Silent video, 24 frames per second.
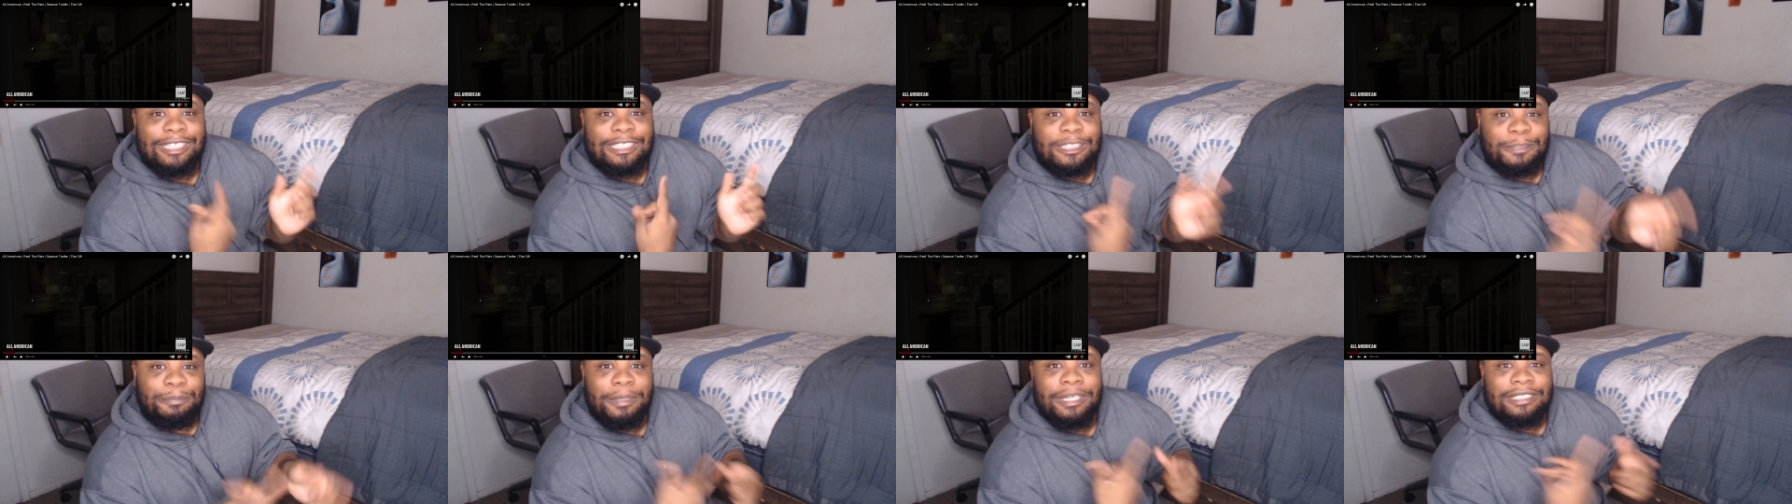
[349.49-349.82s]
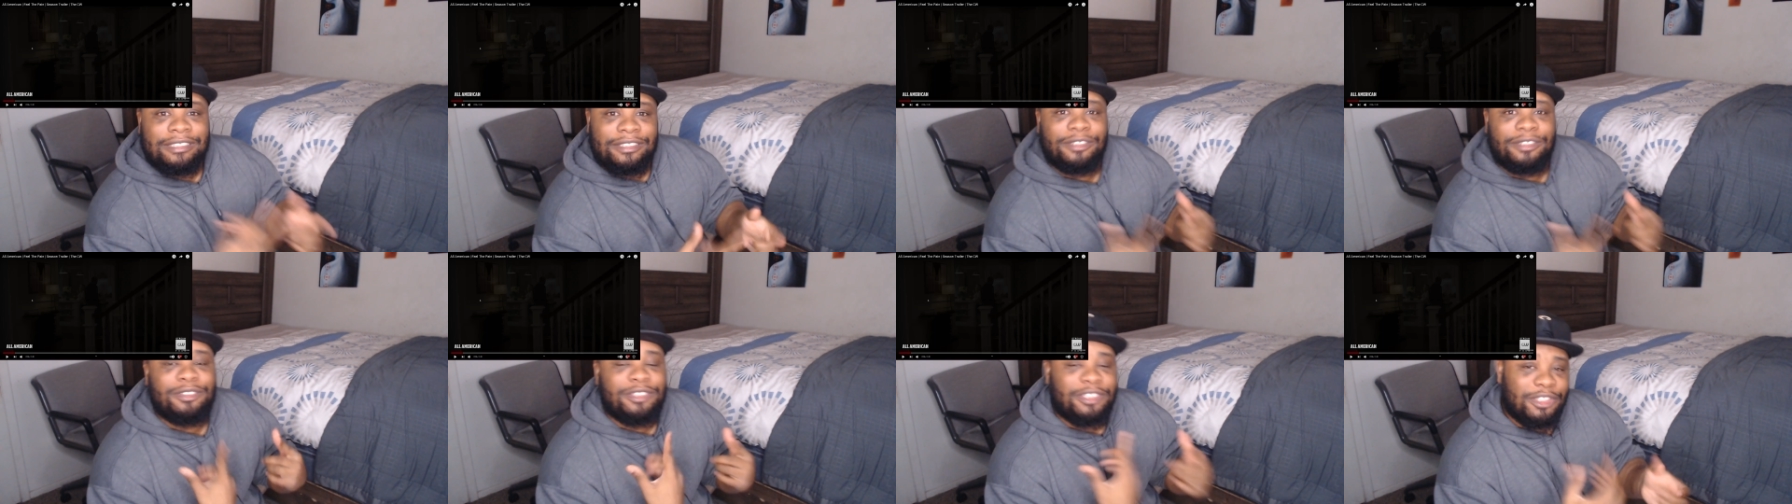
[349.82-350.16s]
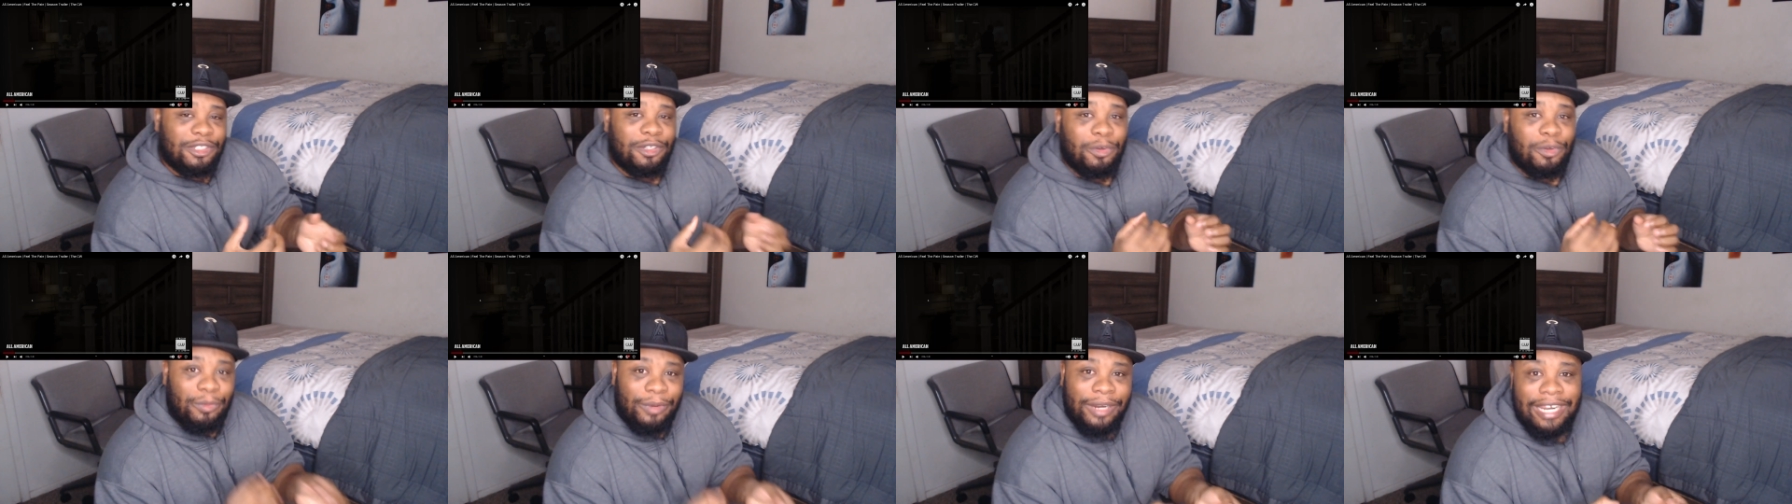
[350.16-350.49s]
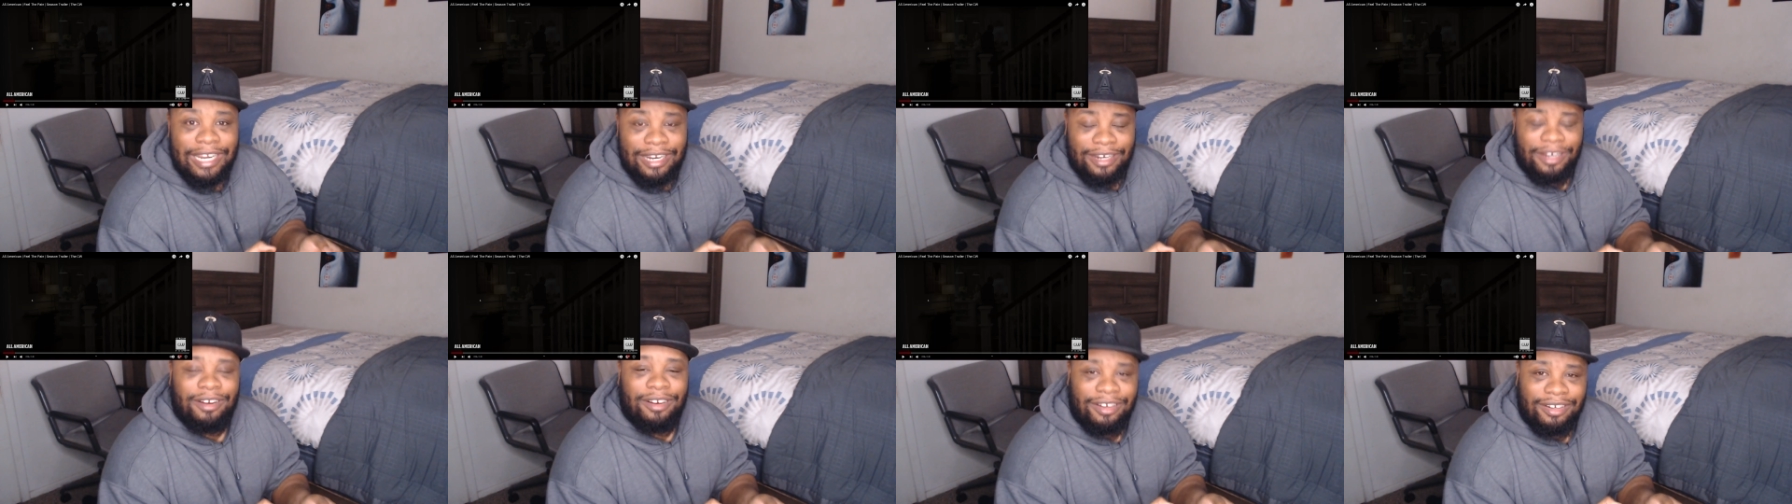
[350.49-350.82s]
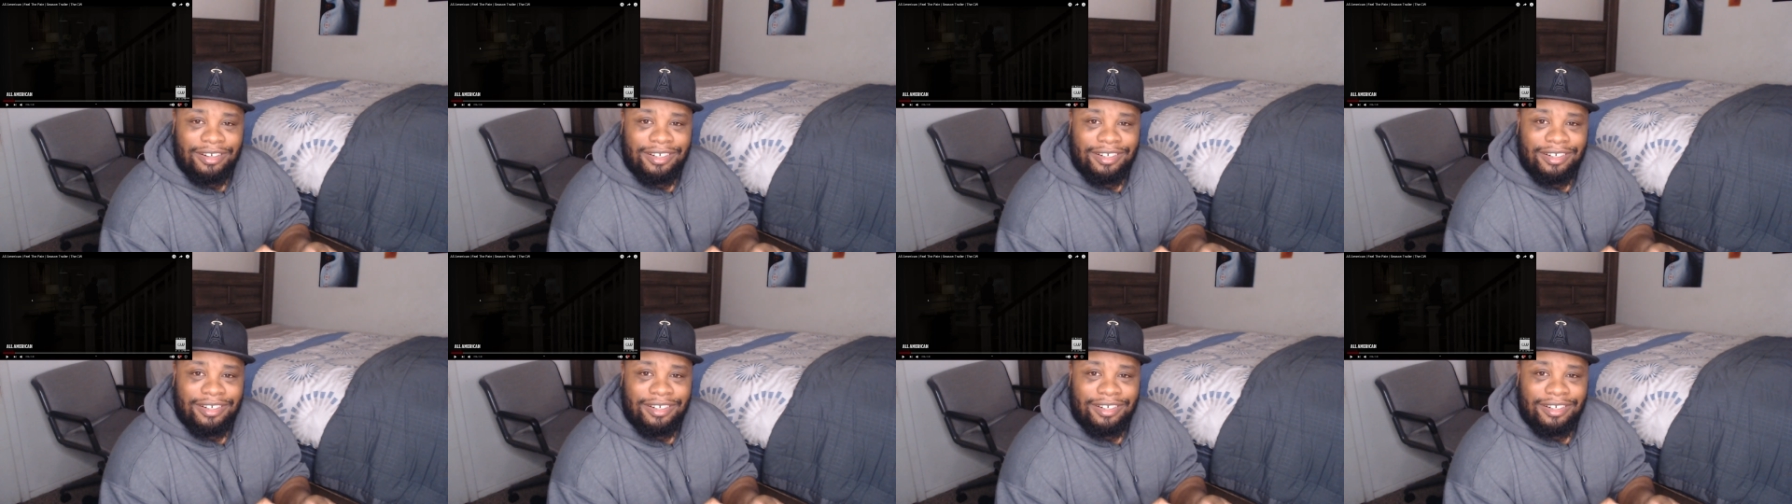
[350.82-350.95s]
Spencer's career.